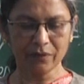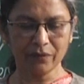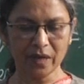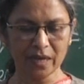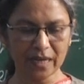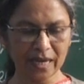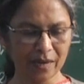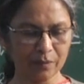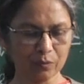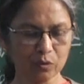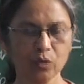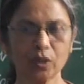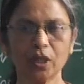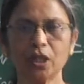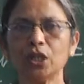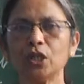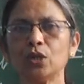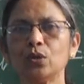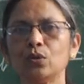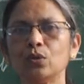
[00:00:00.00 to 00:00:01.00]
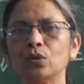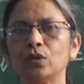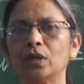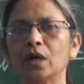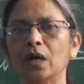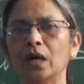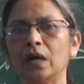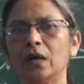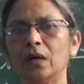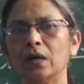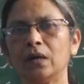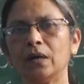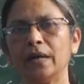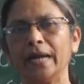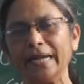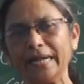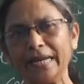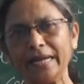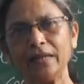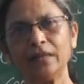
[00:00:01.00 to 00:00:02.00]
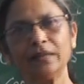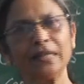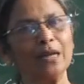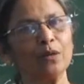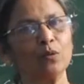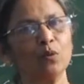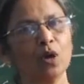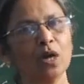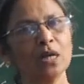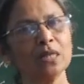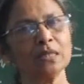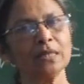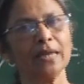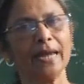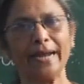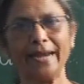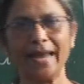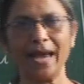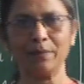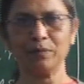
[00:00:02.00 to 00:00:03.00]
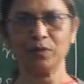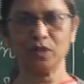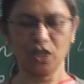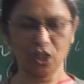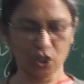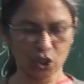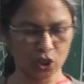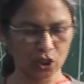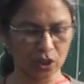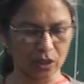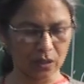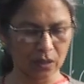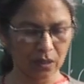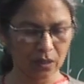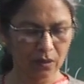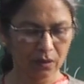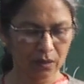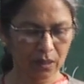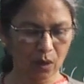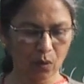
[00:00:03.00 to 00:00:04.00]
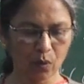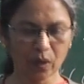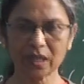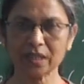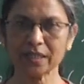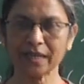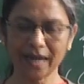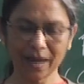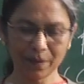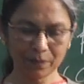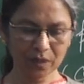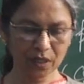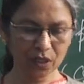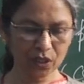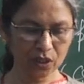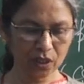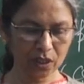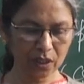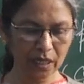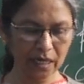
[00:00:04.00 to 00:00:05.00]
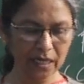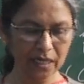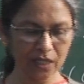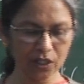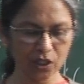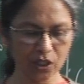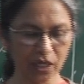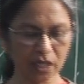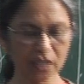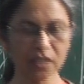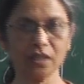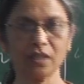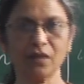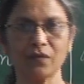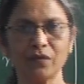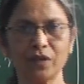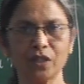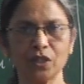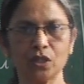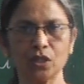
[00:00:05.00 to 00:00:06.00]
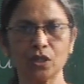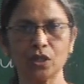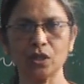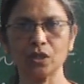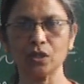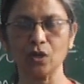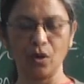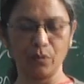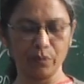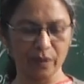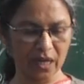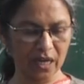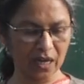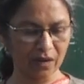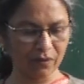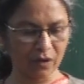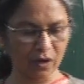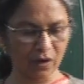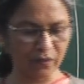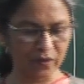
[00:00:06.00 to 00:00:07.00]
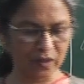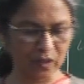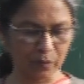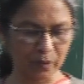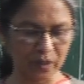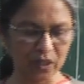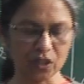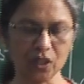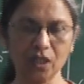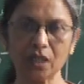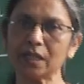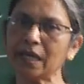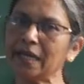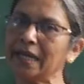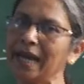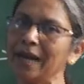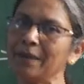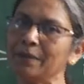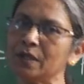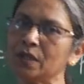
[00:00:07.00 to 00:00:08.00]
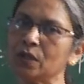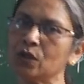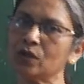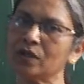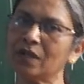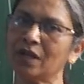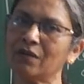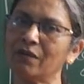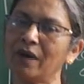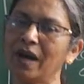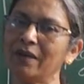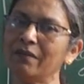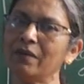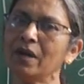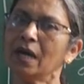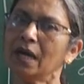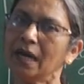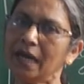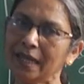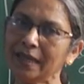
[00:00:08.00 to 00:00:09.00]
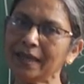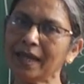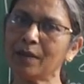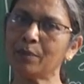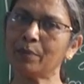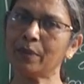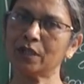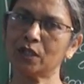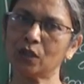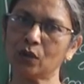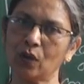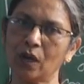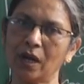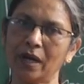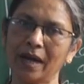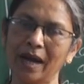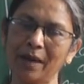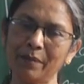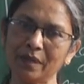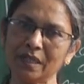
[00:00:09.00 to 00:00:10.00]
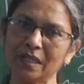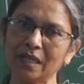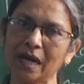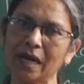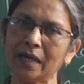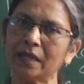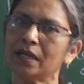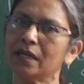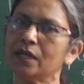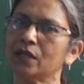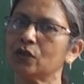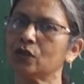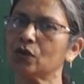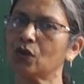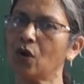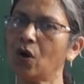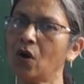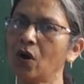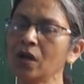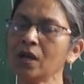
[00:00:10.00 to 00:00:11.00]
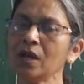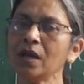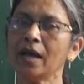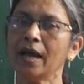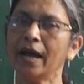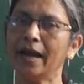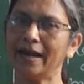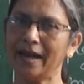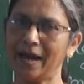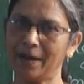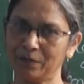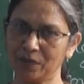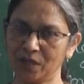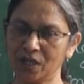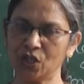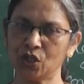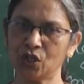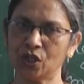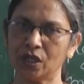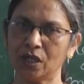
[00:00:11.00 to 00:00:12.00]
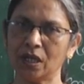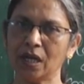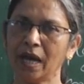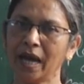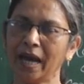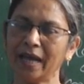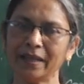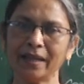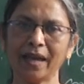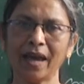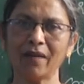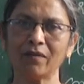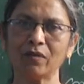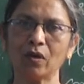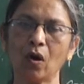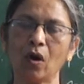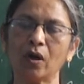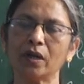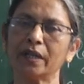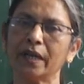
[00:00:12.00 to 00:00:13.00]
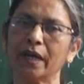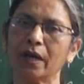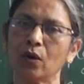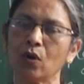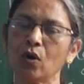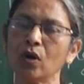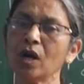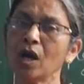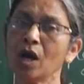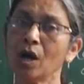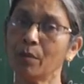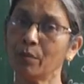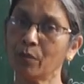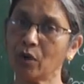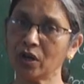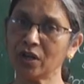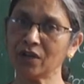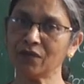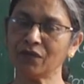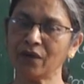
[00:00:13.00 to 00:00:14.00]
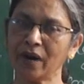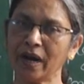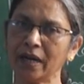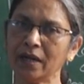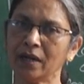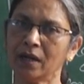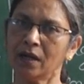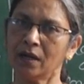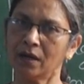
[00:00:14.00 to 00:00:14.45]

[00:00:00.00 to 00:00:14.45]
we came to the new heading, that was adaptation. Now, what is adaptation? Any change in the features or behavior of a species that helps it to survive in that particular habitat is called adaptation. And they have got their own modified